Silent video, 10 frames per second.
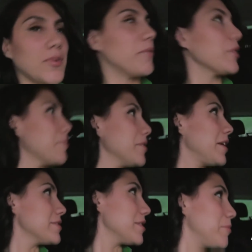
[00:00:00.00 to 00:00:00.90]
Are we gonna be
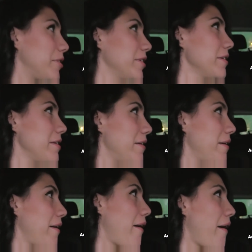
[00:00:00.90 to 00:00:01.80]
nice at the party?
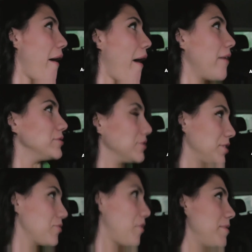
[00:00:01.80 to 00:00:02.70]
Probably not. You gonna
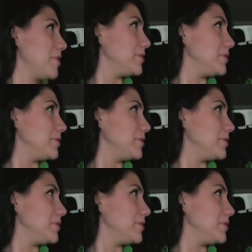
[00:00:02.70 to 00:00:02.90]
ignore me?